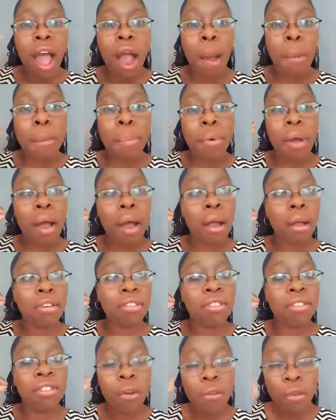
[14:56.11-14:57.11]
our,
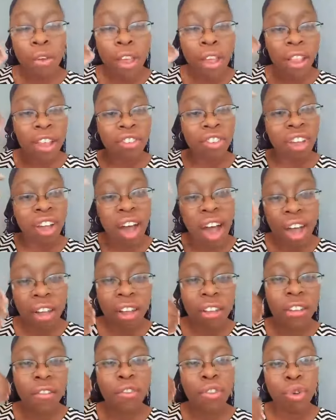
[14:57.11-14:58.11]
our self regulation
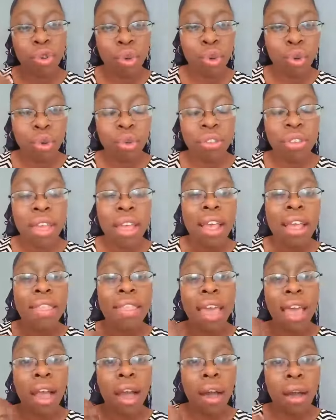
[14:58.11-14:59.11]
cognitive tools
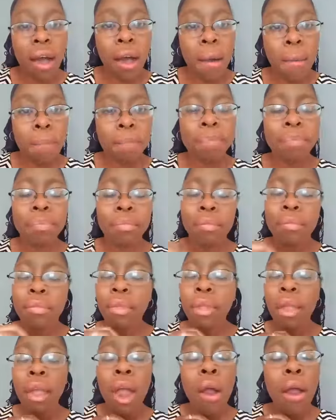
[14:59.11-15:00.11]
that um,
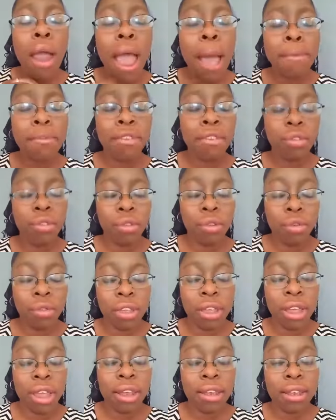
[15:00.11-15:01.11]
are
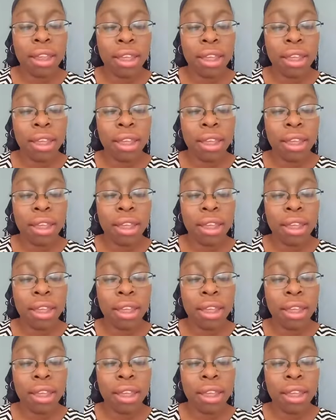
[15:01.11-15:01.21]
absolutely